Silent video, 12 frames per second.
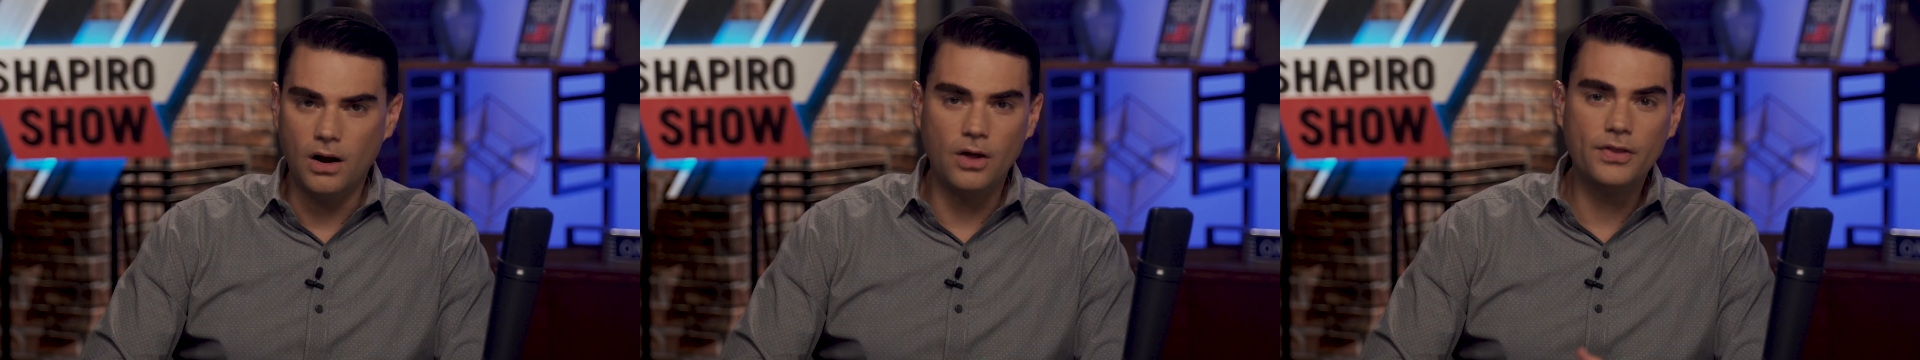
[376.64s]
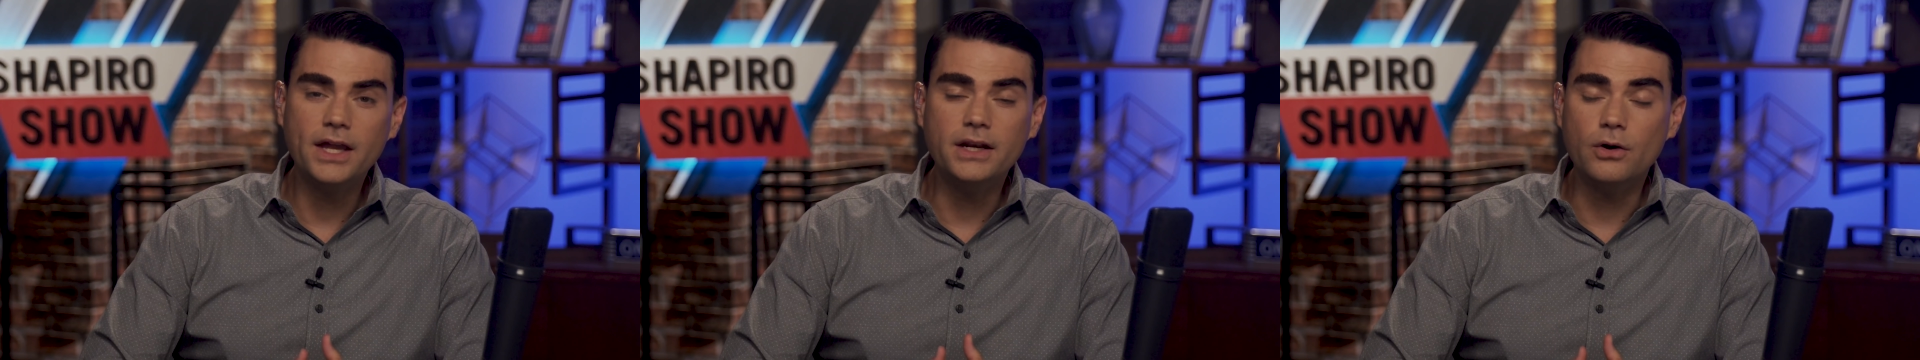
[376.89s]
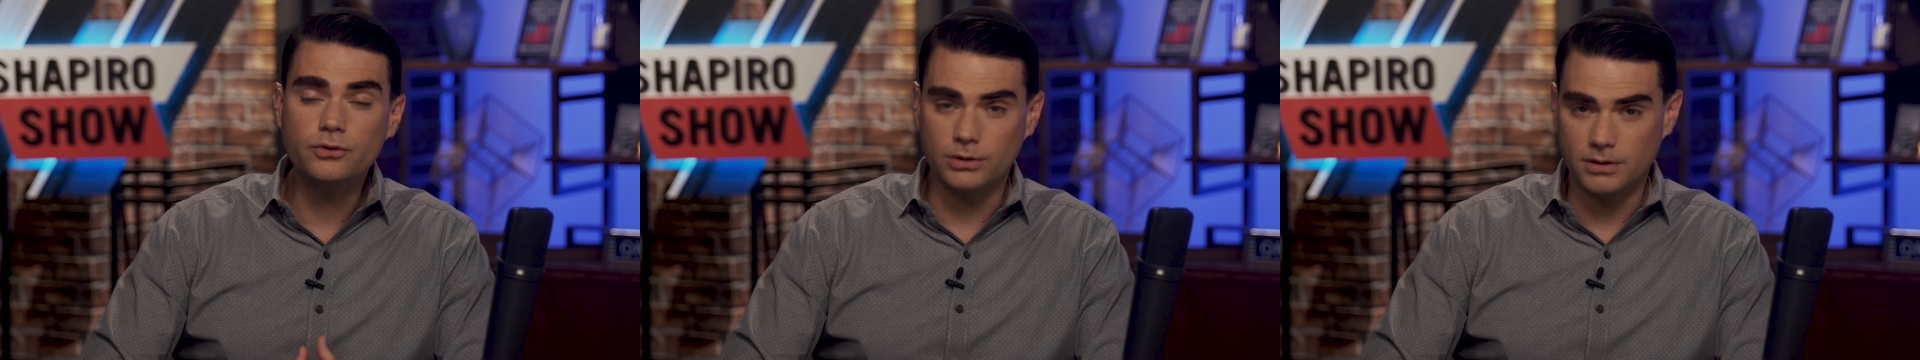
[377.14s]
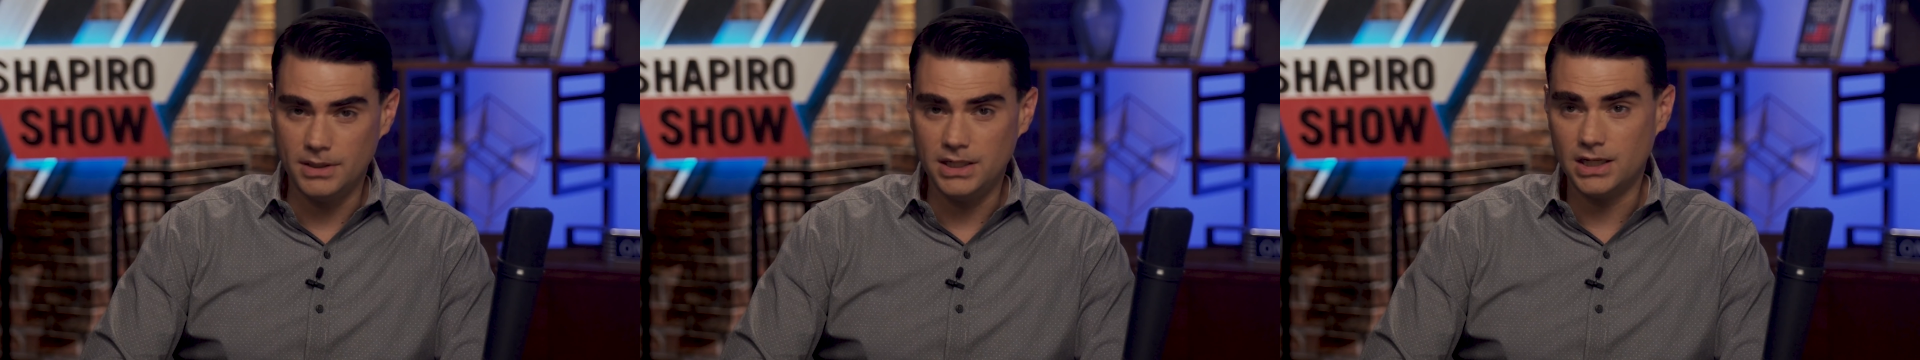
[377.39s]
All they know is
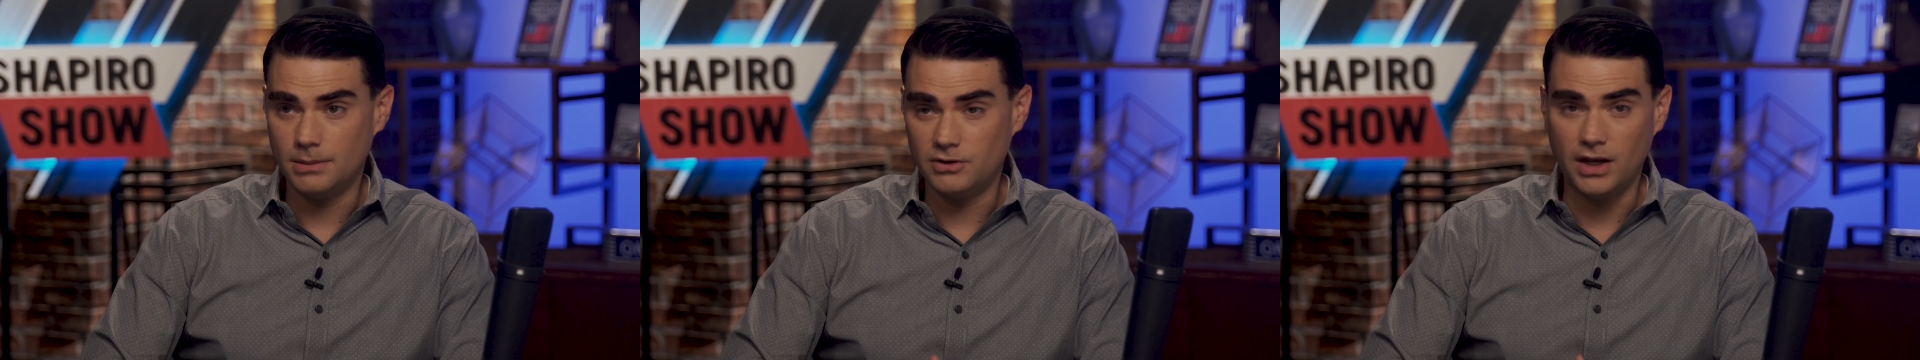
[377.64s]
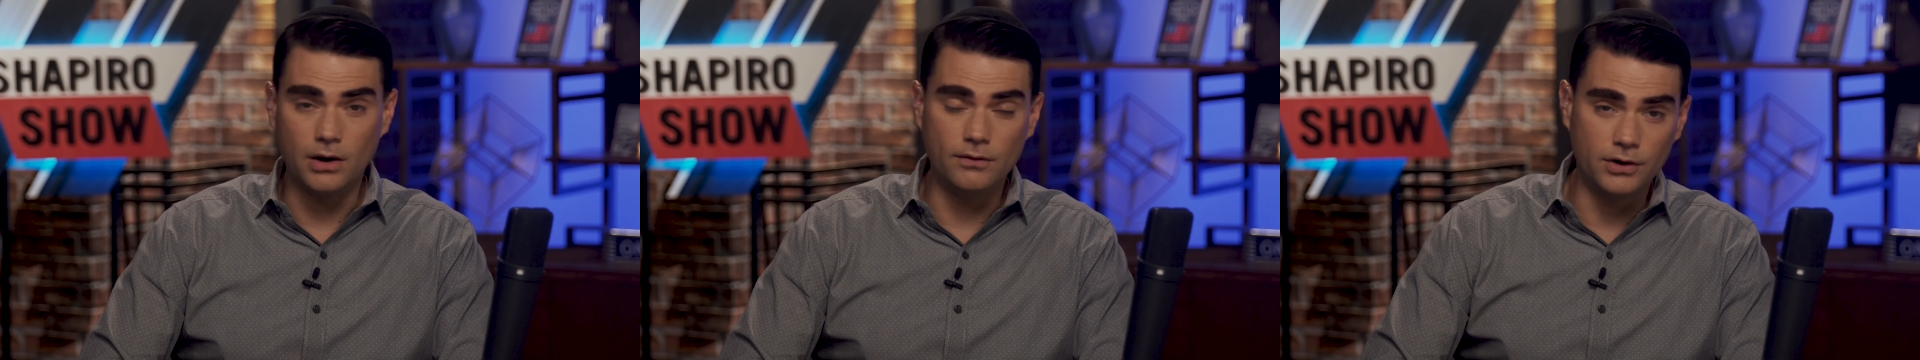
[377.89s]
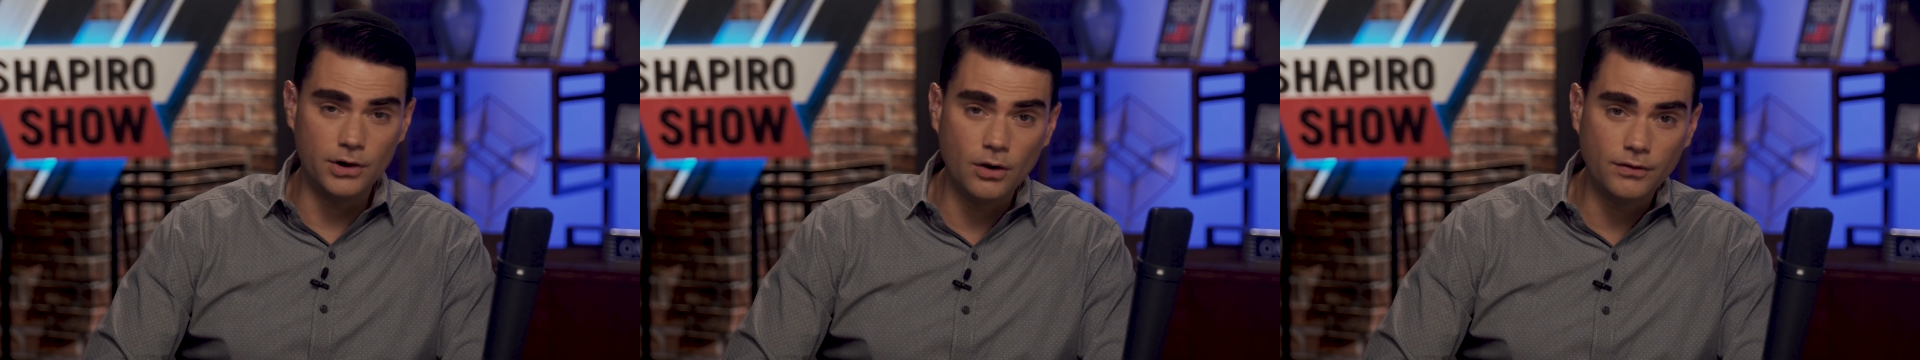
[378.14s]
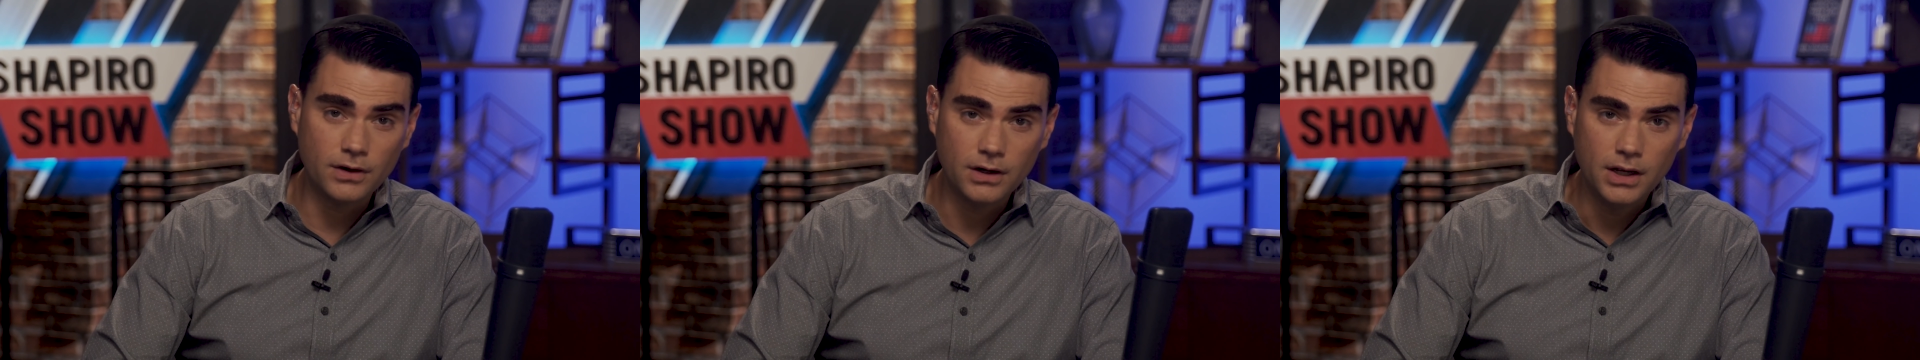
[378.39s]
what the media keeps saying over and
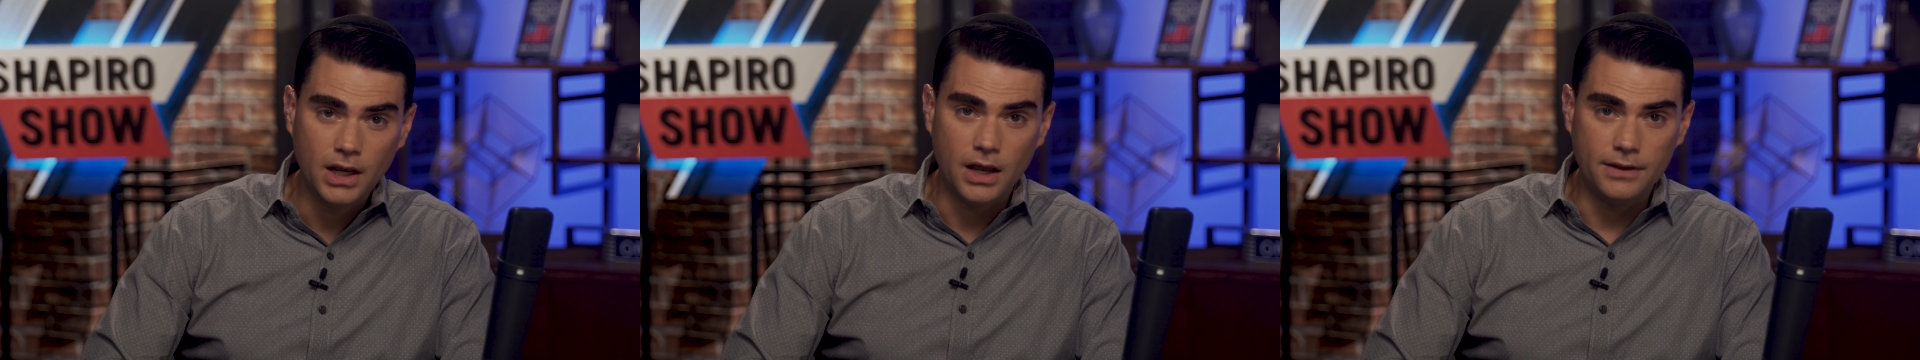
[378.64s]
over.